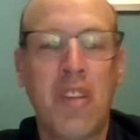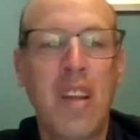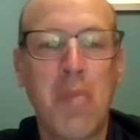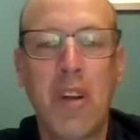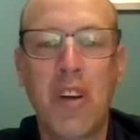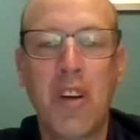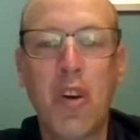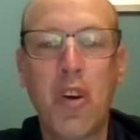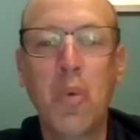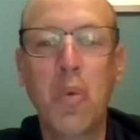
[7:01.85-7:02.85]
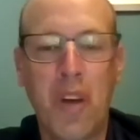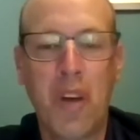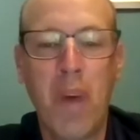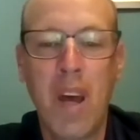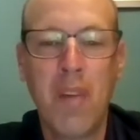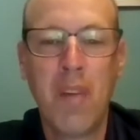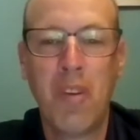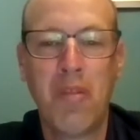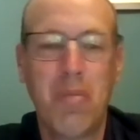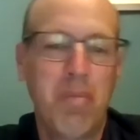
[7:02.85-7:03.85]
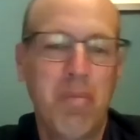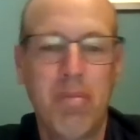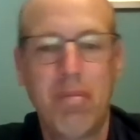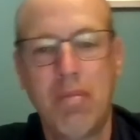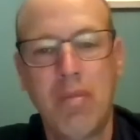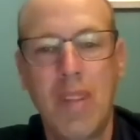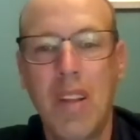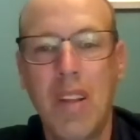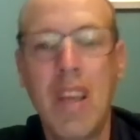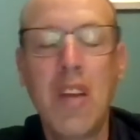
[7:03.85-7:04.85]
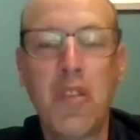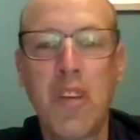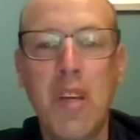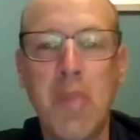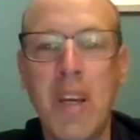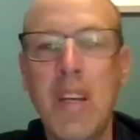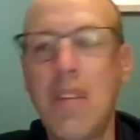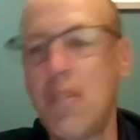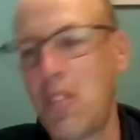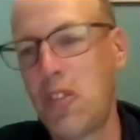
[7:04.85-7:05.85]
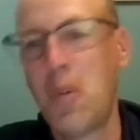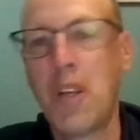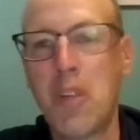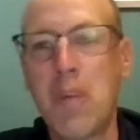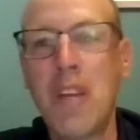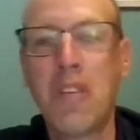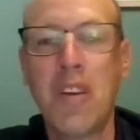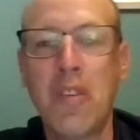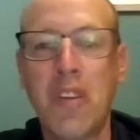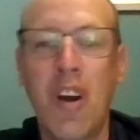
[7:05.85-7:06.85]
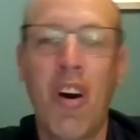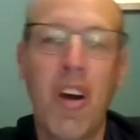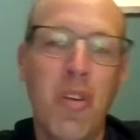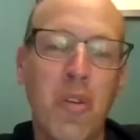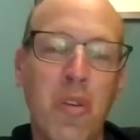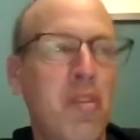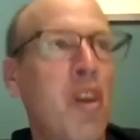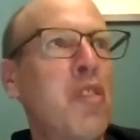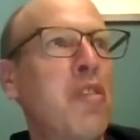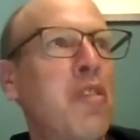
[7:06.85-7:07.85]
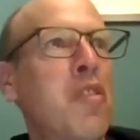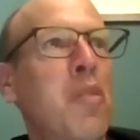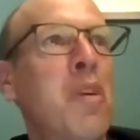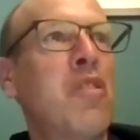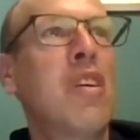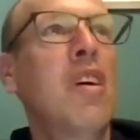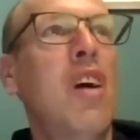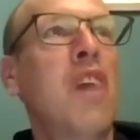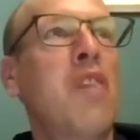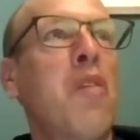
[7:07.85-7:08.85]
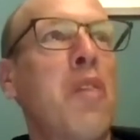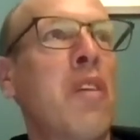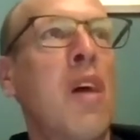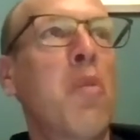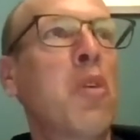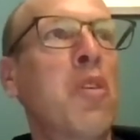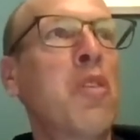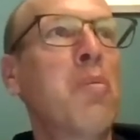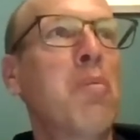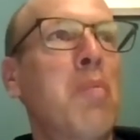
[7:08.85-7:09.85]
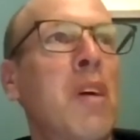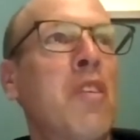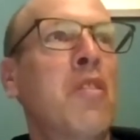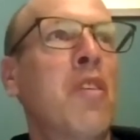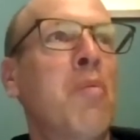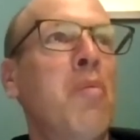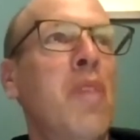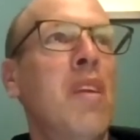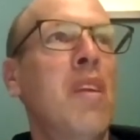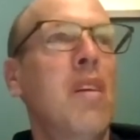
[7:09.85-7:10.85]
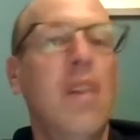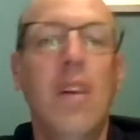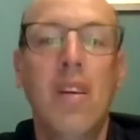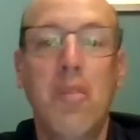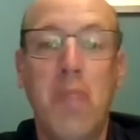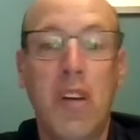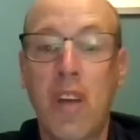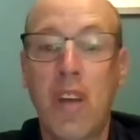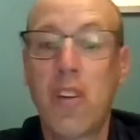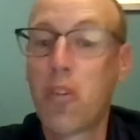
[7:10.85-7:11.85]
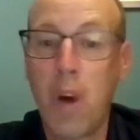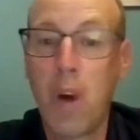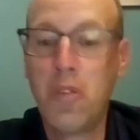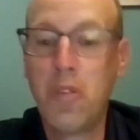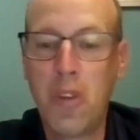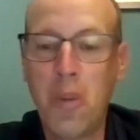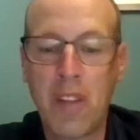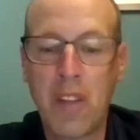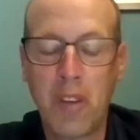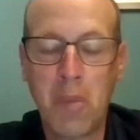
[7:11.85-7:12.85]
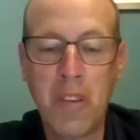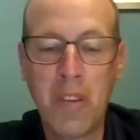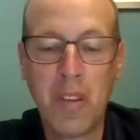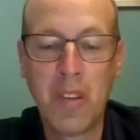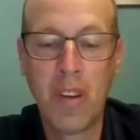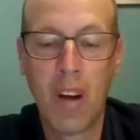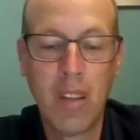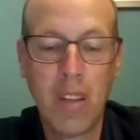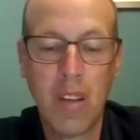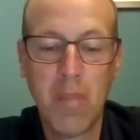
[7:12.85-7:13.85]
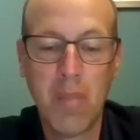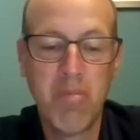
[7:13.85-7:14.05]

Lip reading: up in a court somewhere with the ECB suing the BCCI or vice versa, which I don't think they will do because they just won't do that to the BCCI. And